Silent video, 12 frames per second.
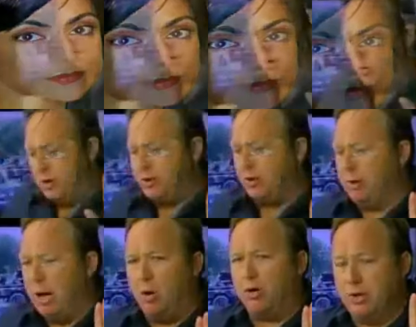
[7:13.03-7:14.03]
you know,
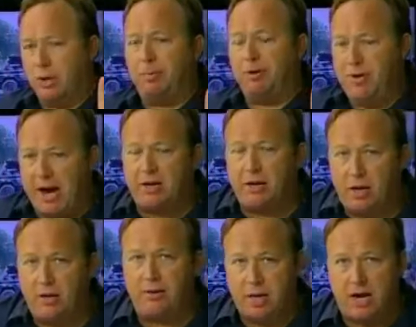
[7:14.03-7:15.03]
whistleblowers are
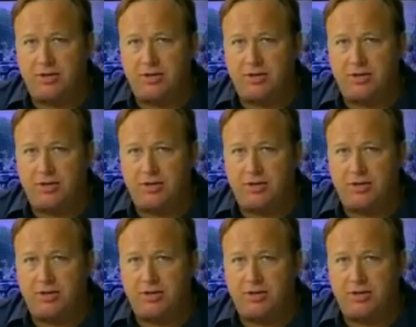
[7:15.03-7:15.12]
protected under the